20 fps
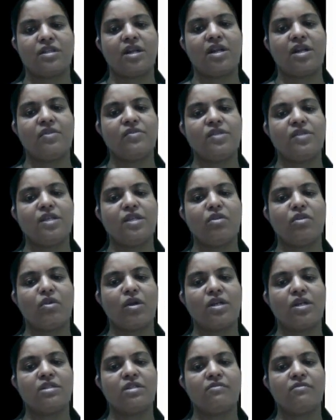reducing
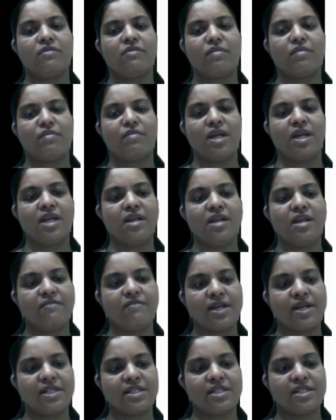noise from daily
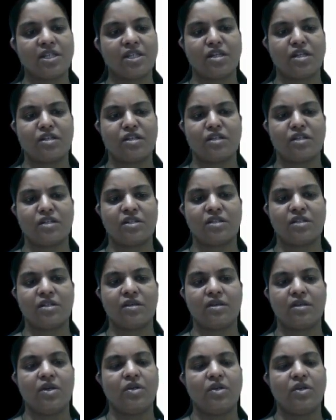price changes.
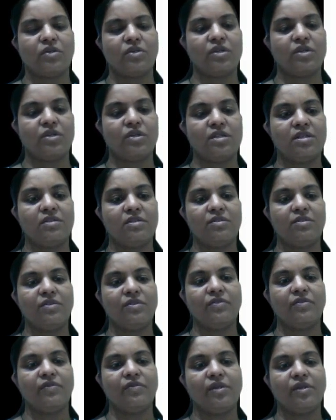So this is
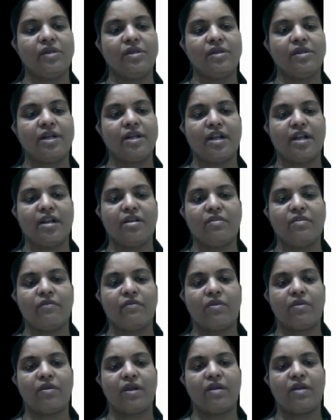useful trend
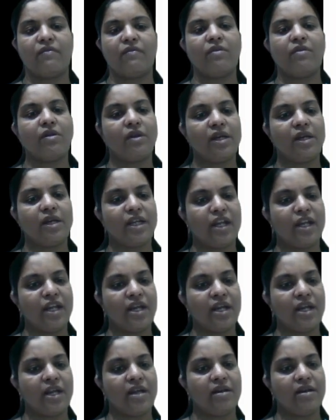following
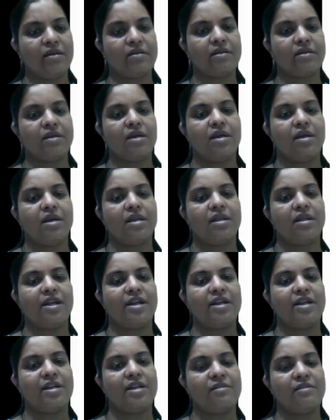indicator
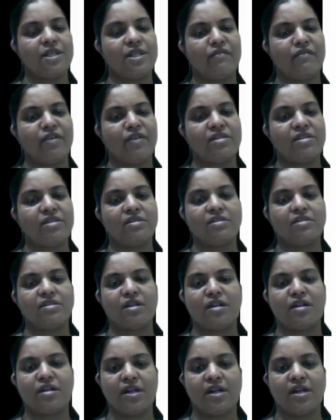that helps investors
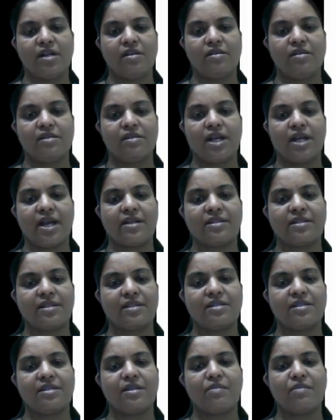and traders
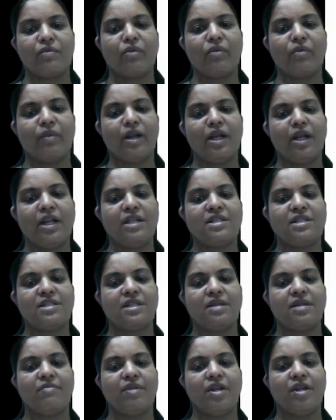access the movement and
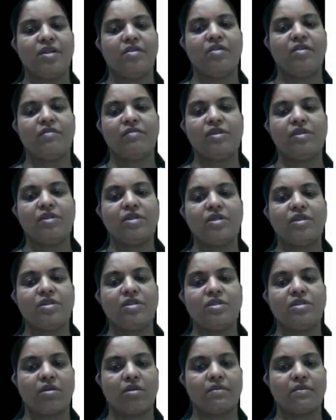stability of the stock.